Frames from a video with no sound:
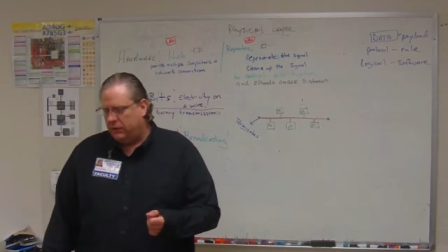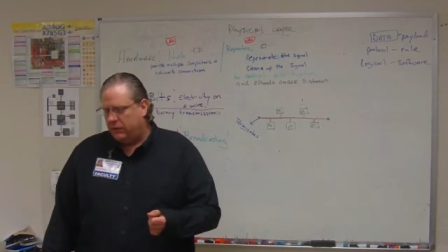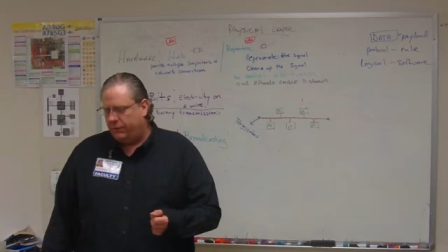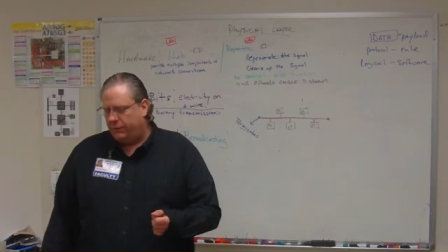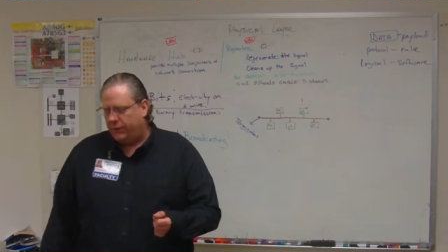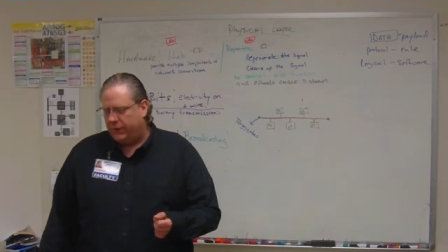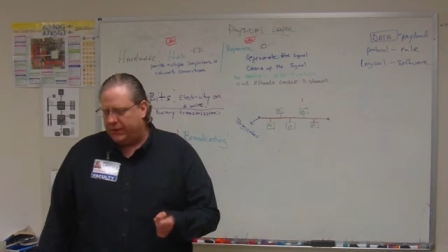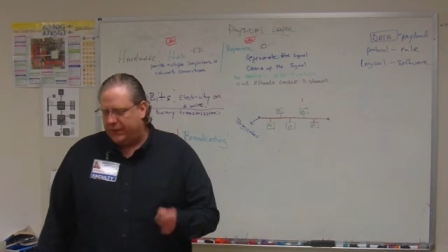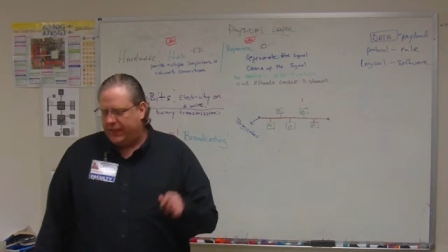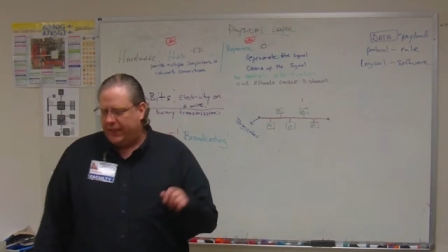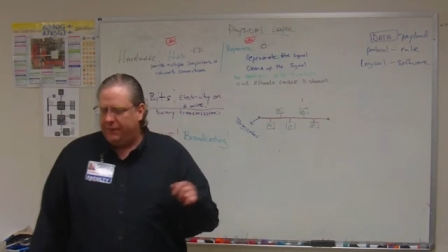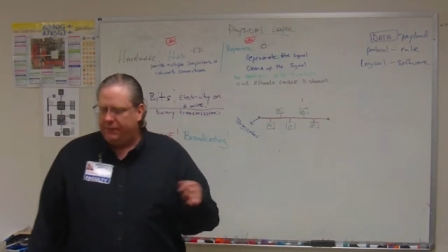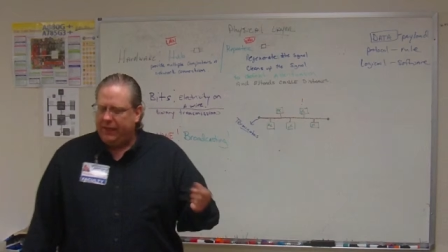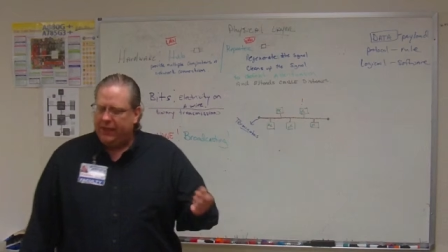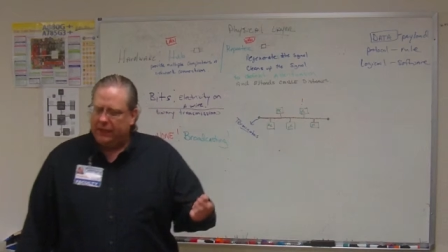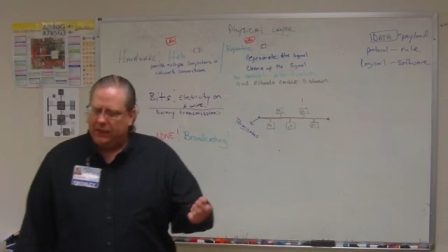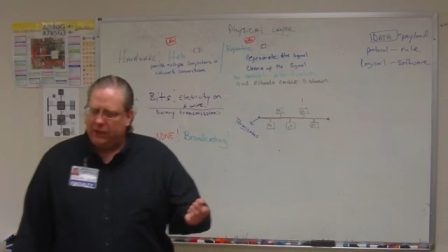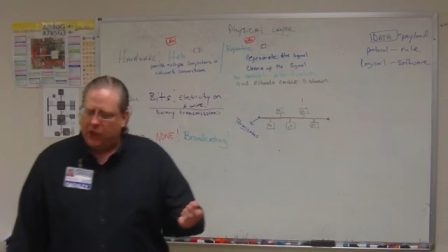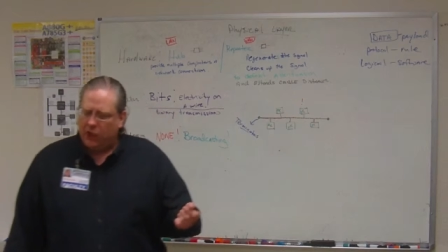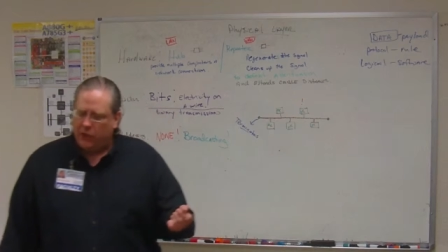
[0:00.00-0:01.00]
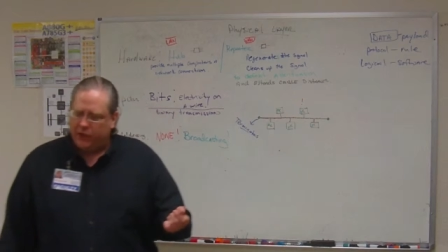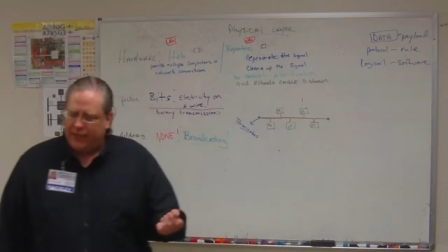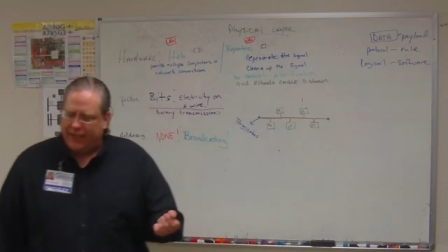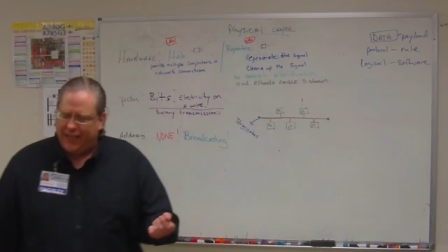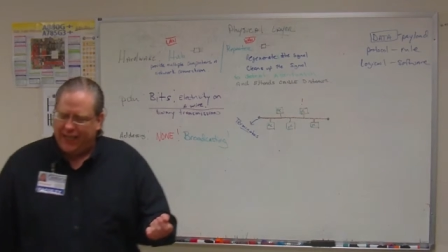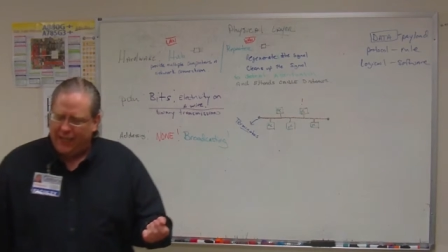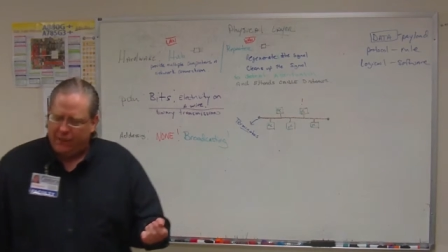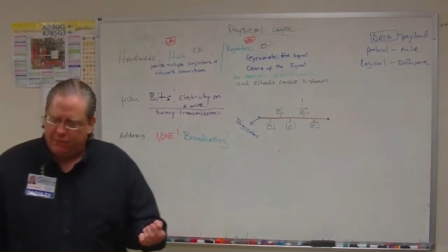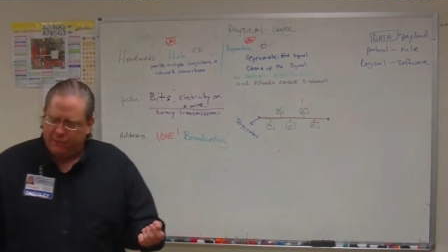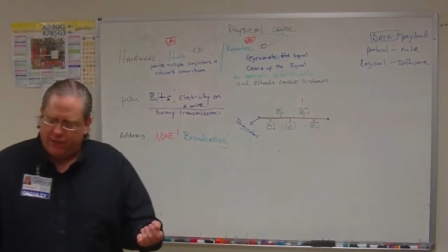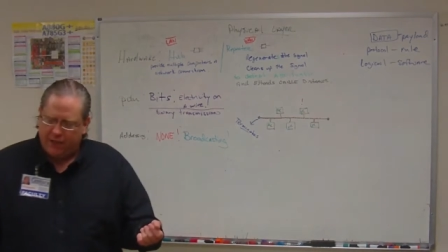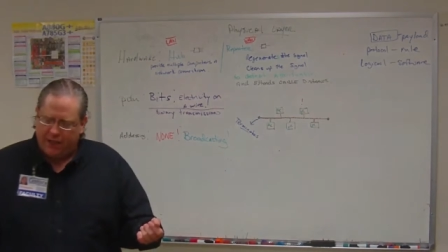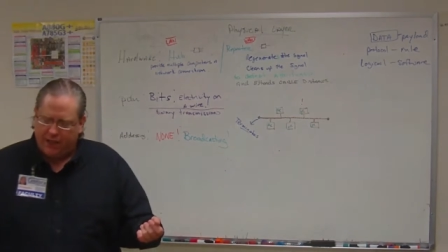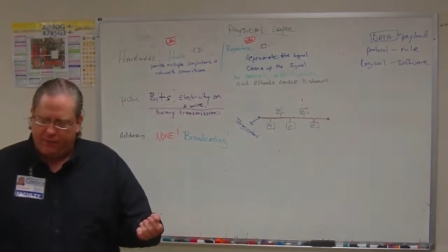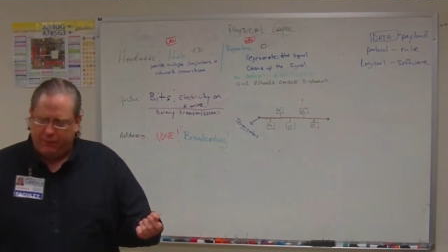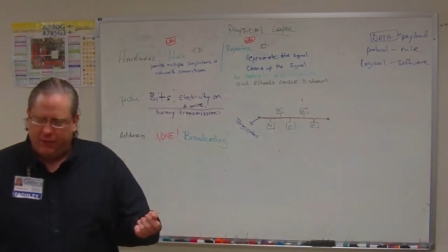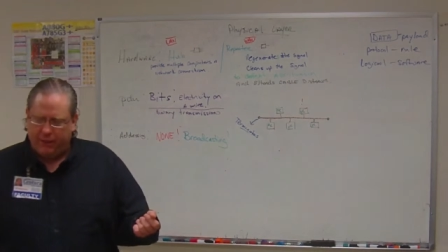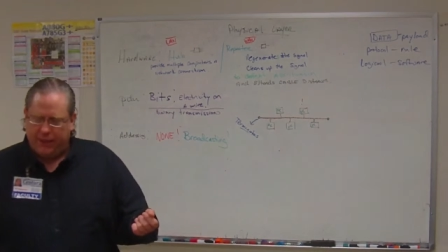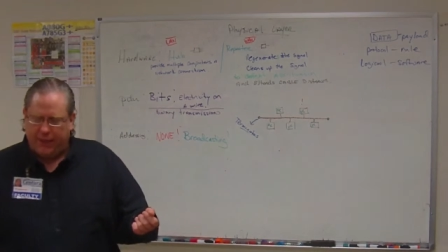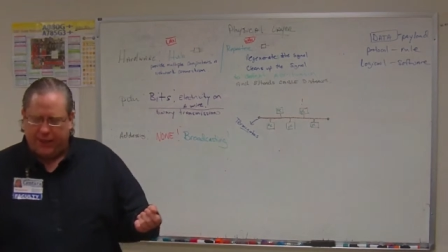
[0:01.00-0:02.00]
for TV it's called an
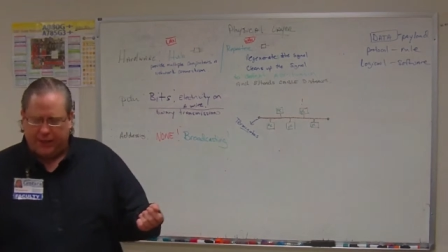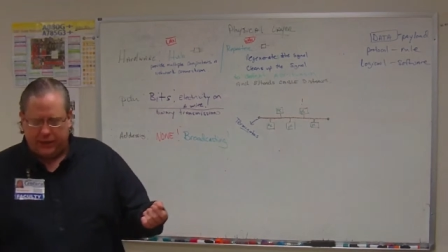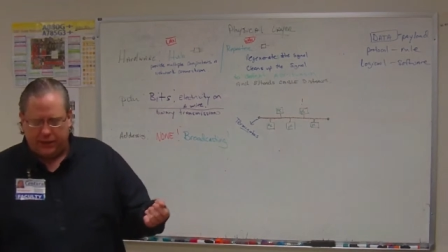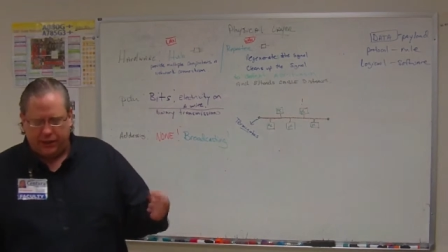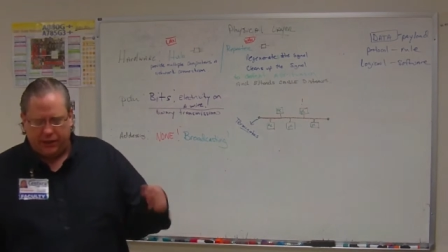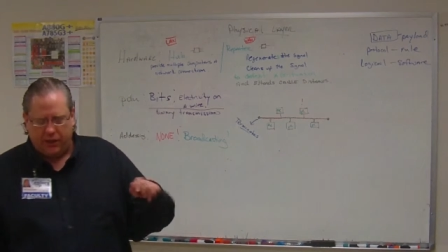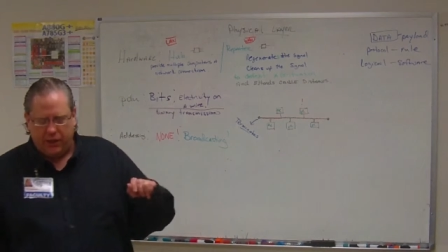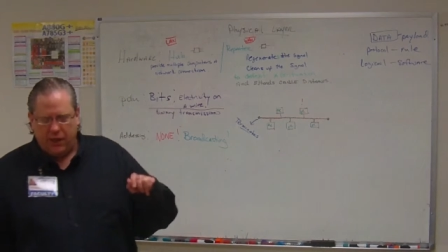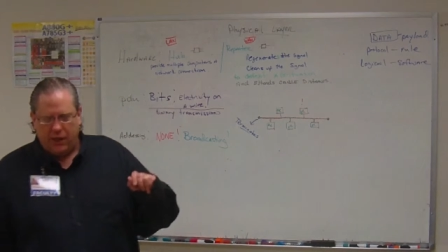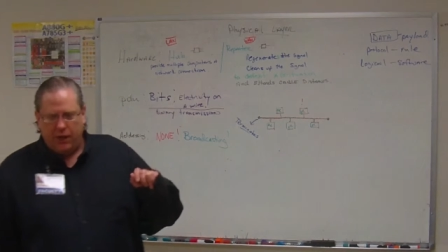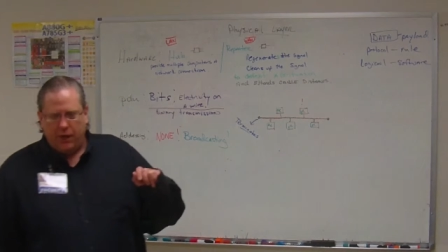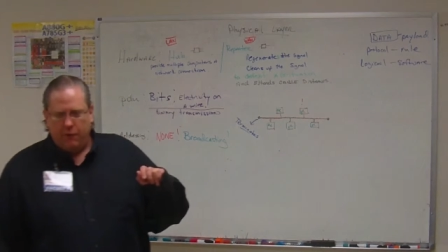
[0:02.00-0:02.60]
F-type connector.